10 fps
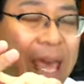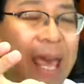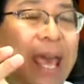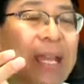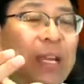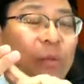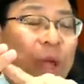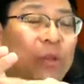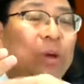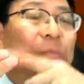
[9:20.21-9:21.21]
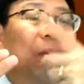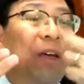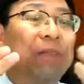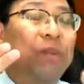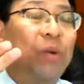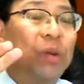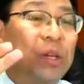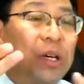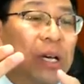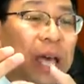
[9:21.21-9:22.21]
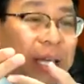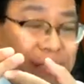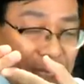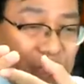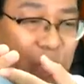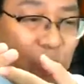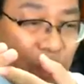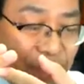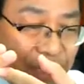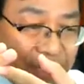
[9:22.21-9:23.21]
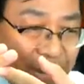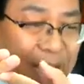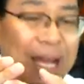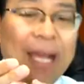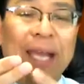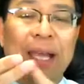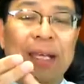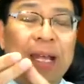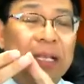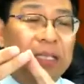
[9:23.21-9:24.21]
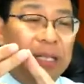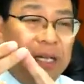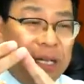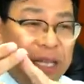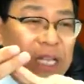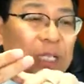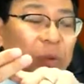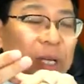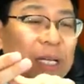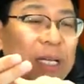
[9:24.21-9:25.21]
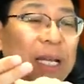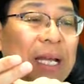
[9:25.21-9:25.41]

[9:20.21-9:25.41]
And then when you apply for the essential work visa, and then this one,